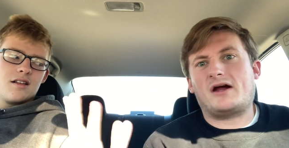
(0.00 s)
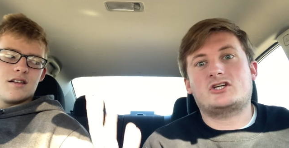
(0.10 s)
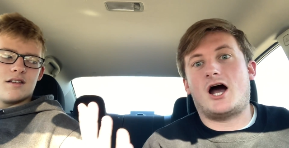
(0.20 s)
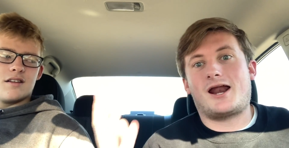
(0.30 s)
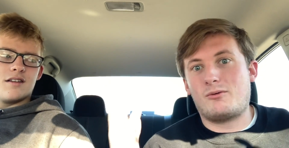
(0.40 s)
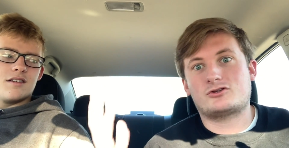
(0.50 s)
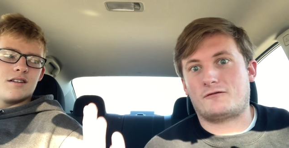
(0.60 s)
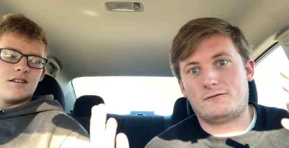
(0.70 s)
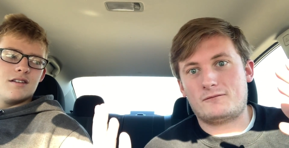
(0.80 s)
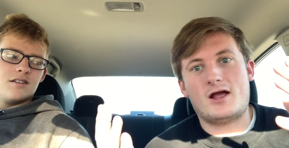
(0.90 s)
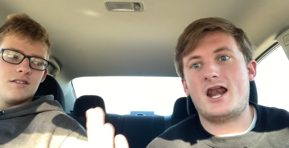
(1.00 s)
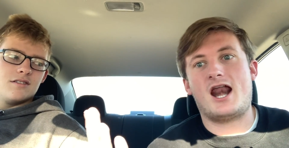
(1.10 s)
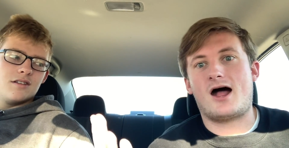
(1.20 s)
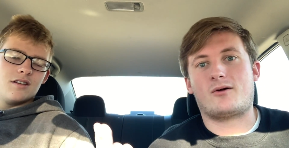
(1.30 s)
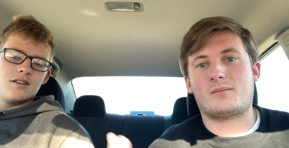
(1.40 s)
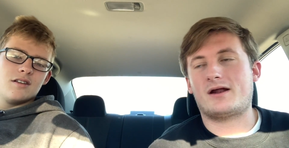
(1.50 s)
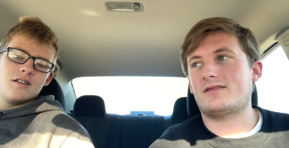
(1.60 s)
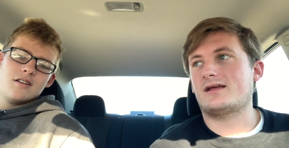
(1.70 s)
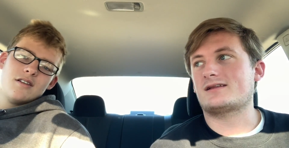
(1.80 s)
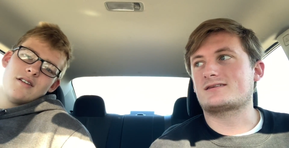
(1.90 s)
Speaker 1: God, I went to In-N-Out. But I
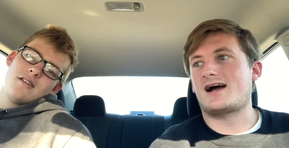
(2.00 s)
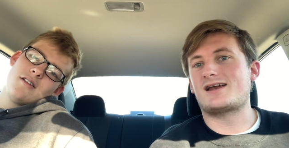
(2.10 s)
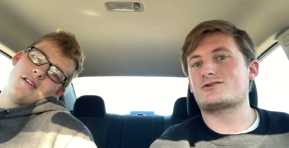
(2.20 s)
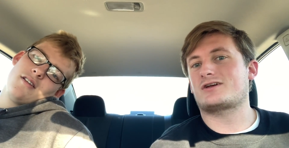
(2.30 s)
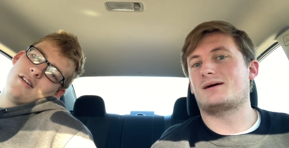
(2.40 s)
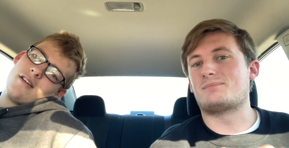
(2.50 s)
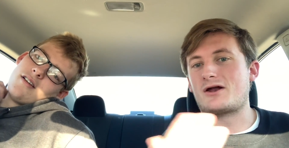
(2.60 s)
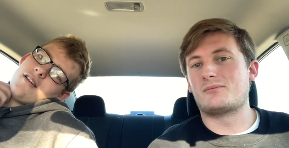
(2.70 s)
think it's kind of just like a better